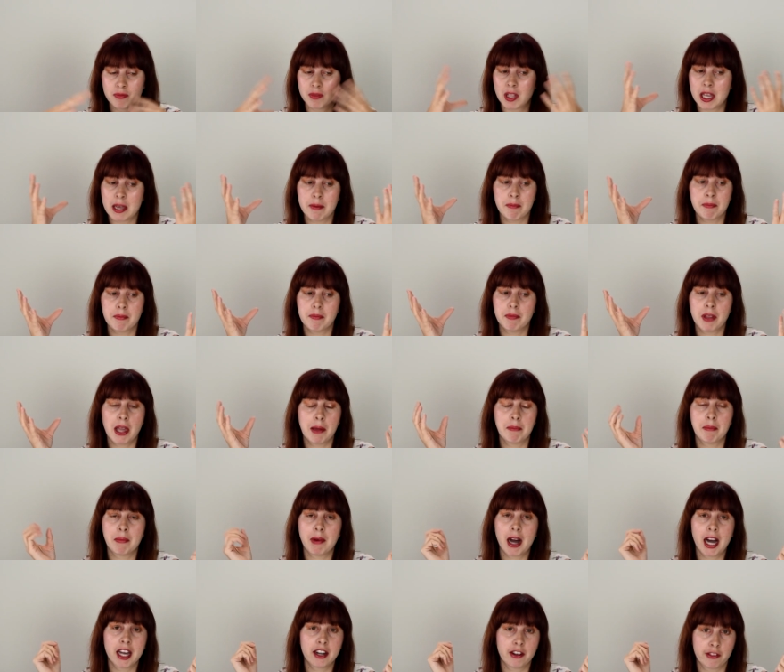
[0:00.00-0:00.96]
it
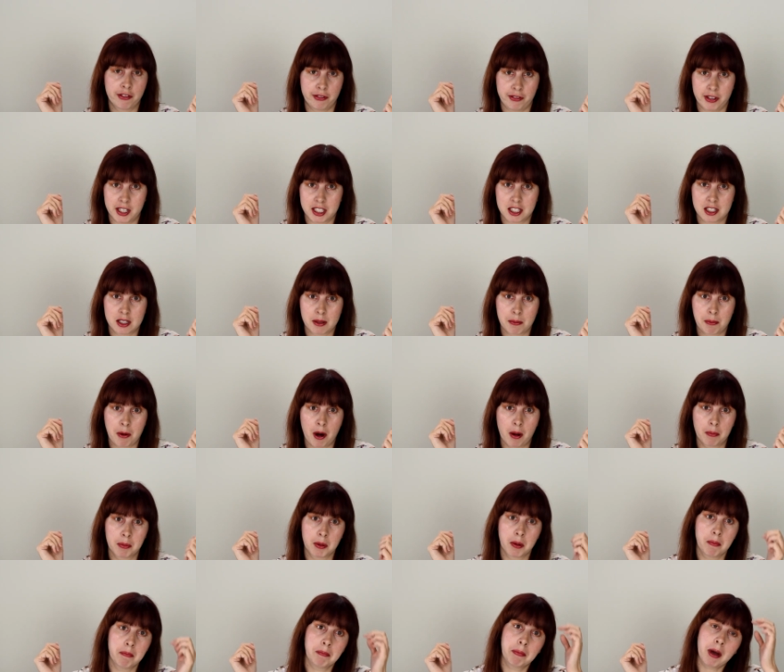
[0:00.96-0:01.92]
might have fixed the
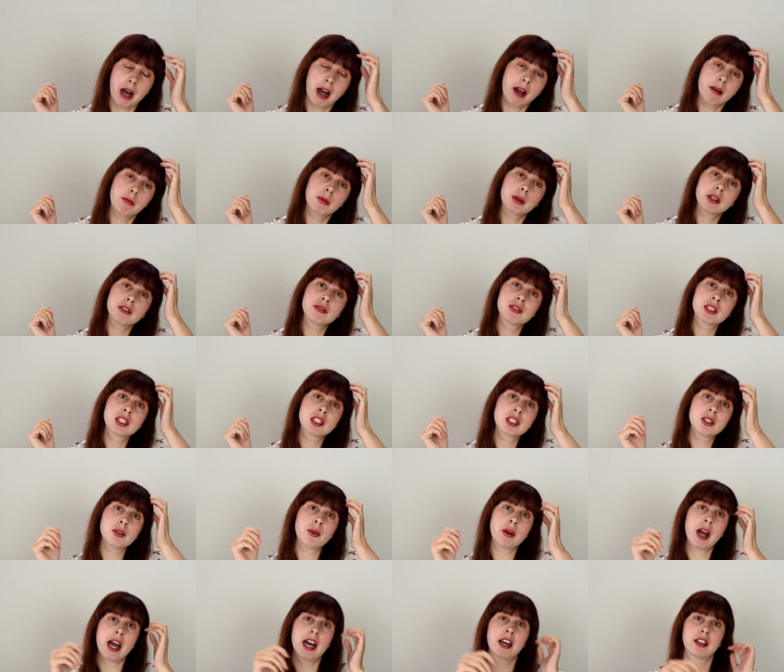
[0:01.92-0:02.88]
problem, but I would have
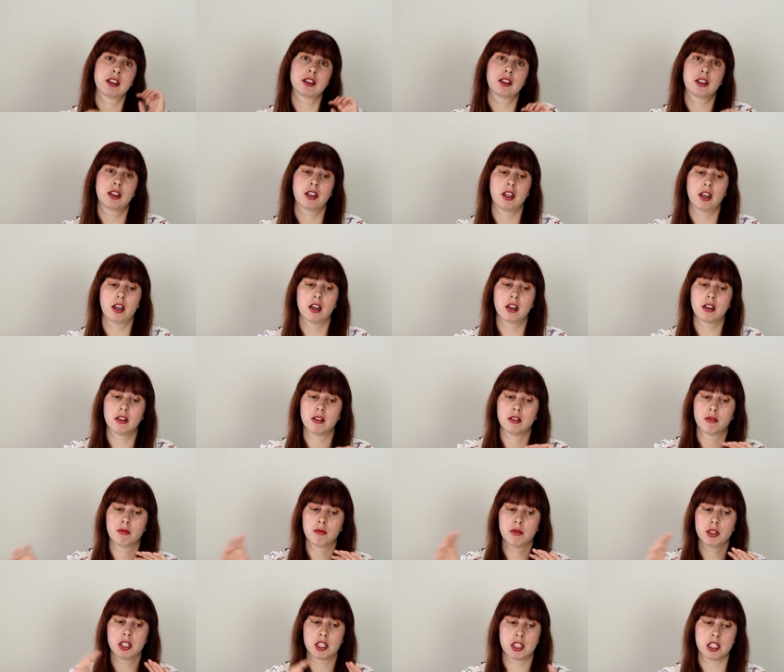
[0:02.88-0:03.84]
still had the
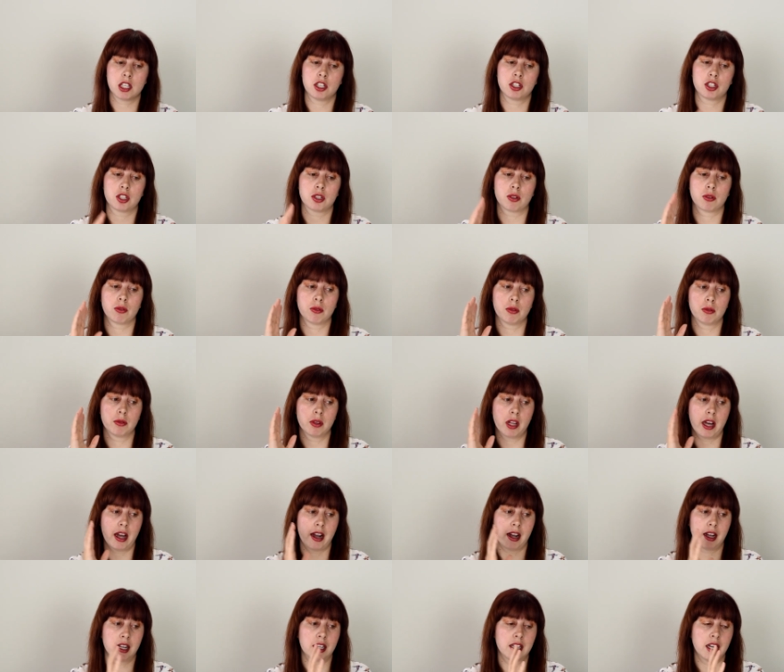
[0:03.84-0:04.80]
residual,
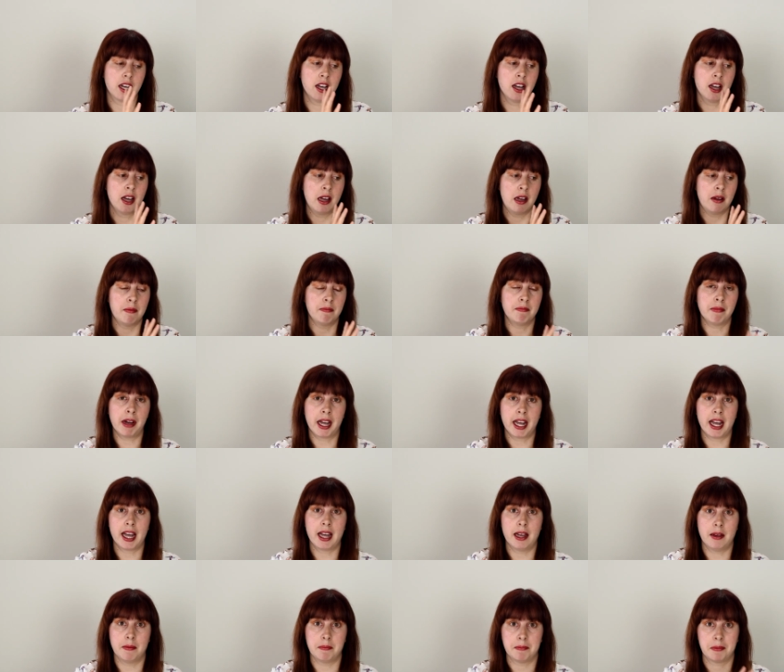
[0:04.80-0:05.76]
like my
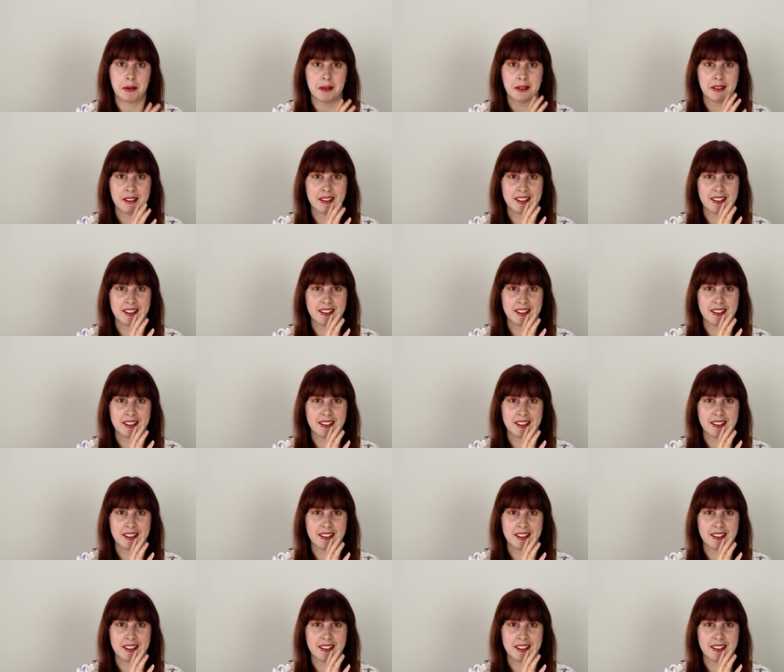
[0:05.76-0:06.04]
amp